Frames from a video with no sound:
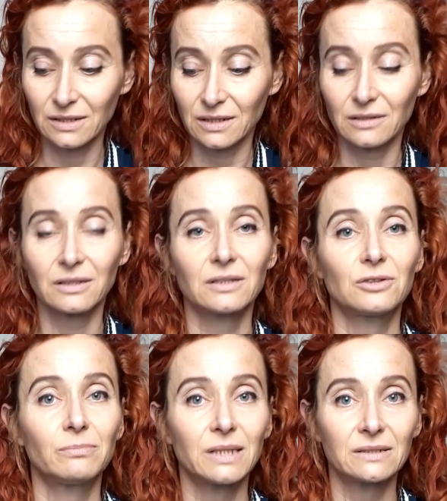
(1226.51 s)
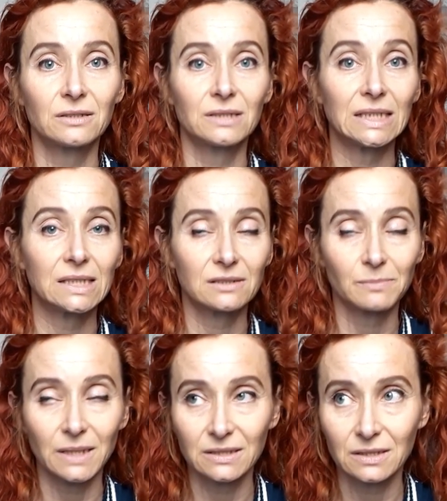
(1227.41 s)
They are going to blunt your needles,
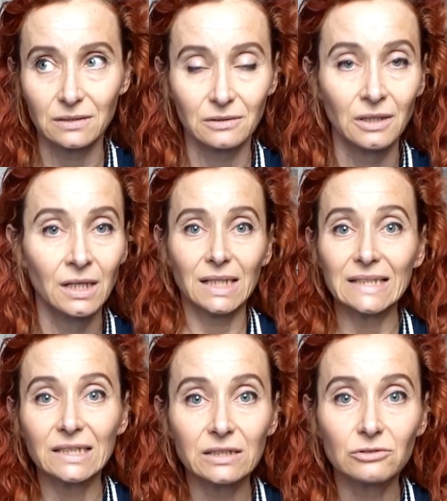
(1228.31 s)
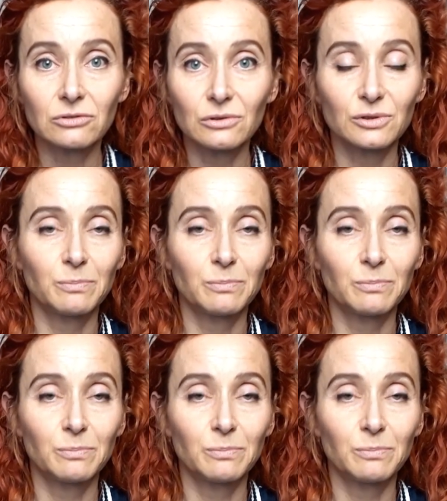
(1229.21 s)
blunt your cutting tools,